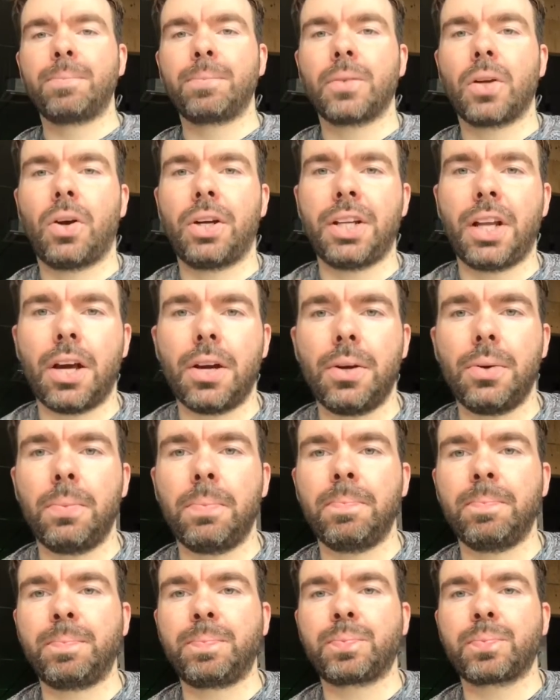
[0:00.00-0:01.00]
I know
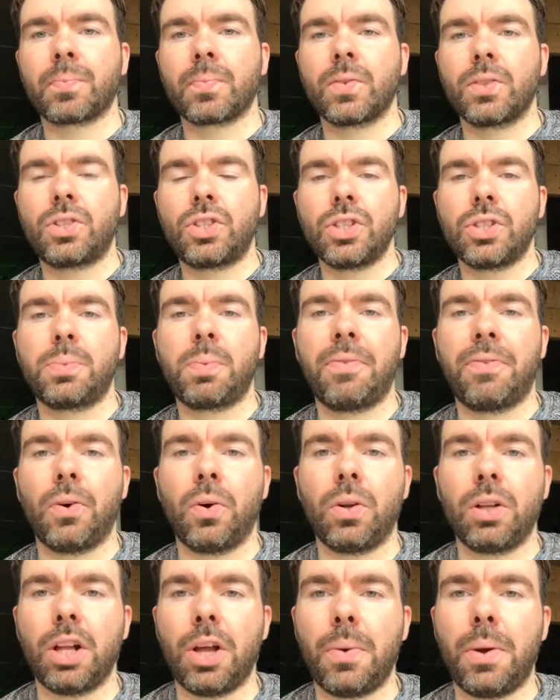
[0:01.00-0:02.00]
just before
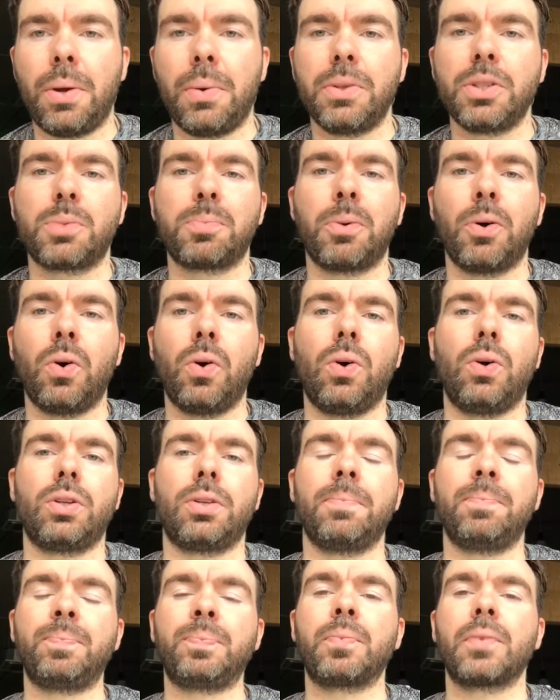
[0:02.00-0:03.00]
Louis was born
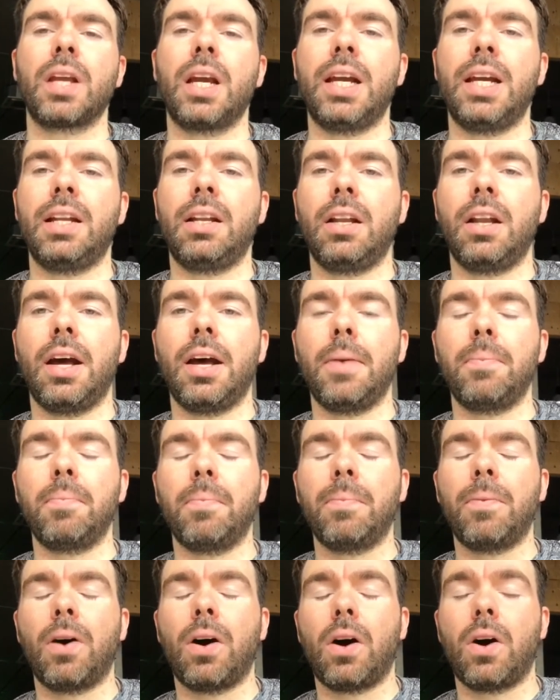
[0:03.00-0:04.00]
in um,
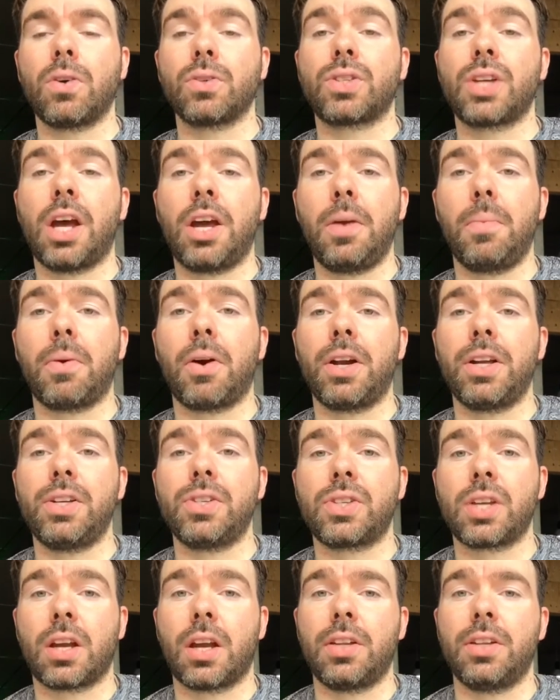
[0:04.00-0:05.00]
October, I
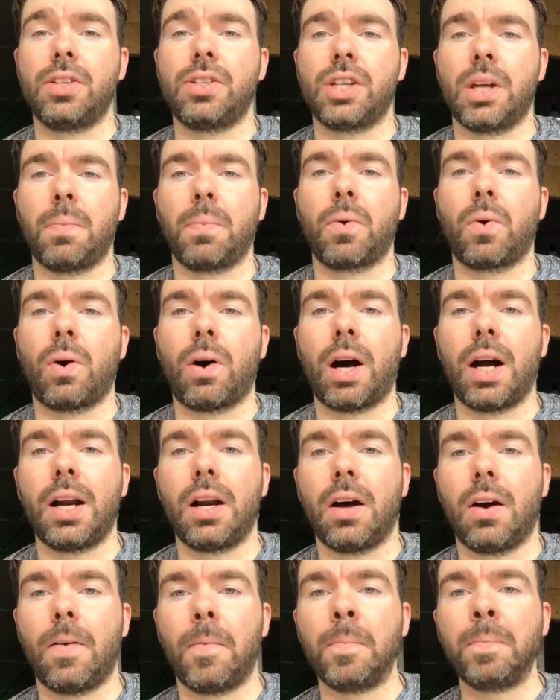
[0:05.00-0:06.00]
used to go to the gym quite a
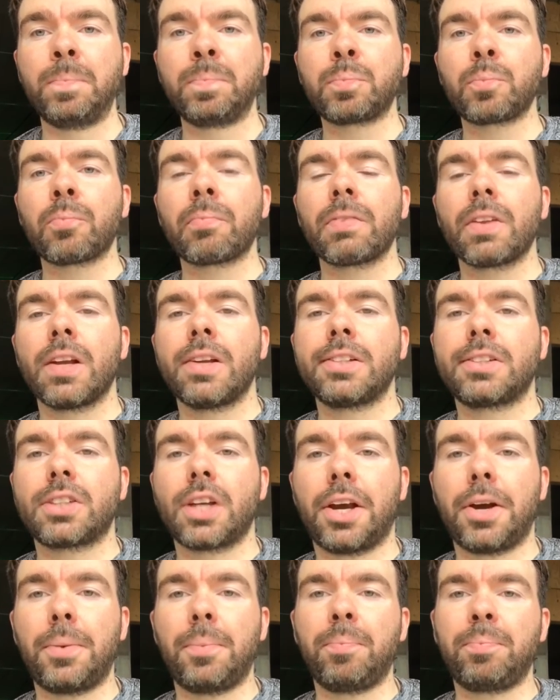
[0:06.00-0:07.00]
lot.
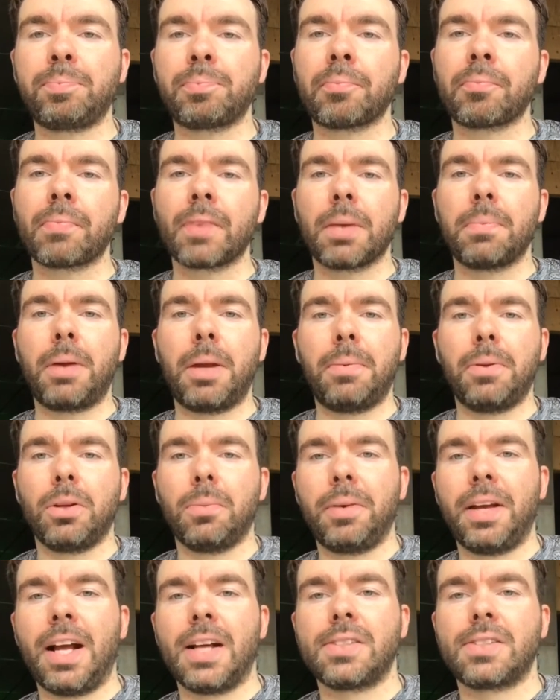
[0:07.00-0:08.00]
So people will
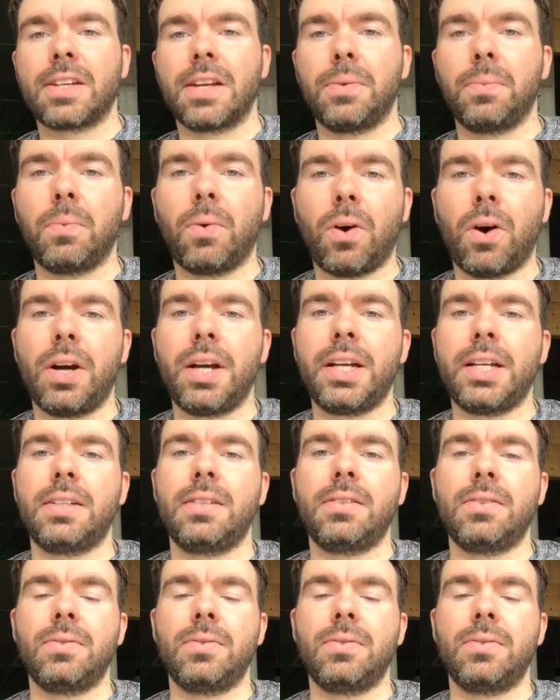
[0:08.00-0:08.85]
be asking why,